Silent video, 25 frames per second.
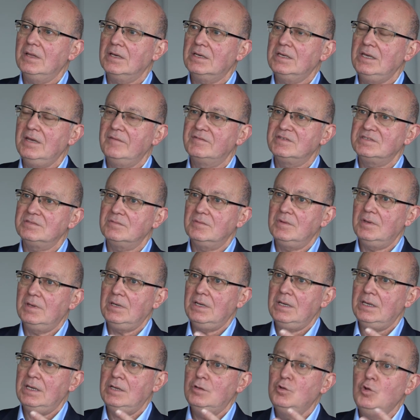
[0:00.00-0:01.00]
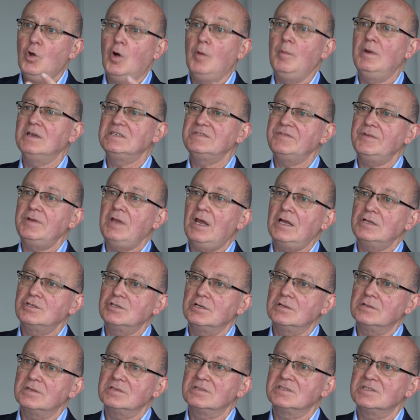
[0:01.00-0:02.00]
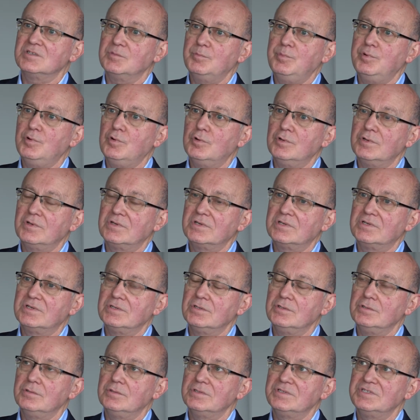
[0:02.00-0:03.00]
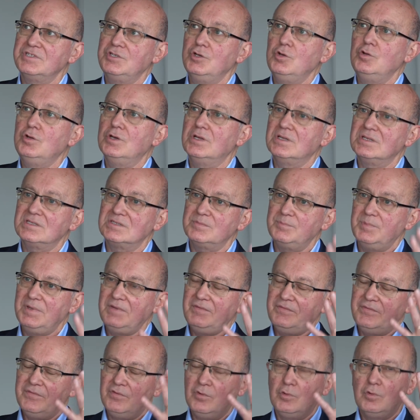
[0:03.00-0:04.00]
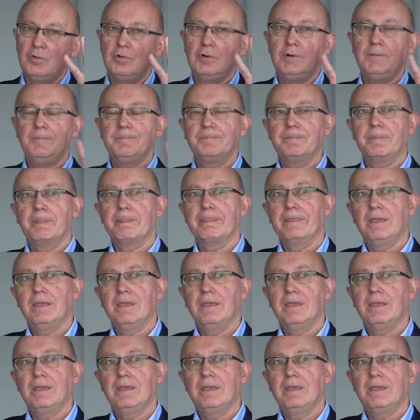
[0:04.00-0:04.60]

that gives enormous financial support to students before.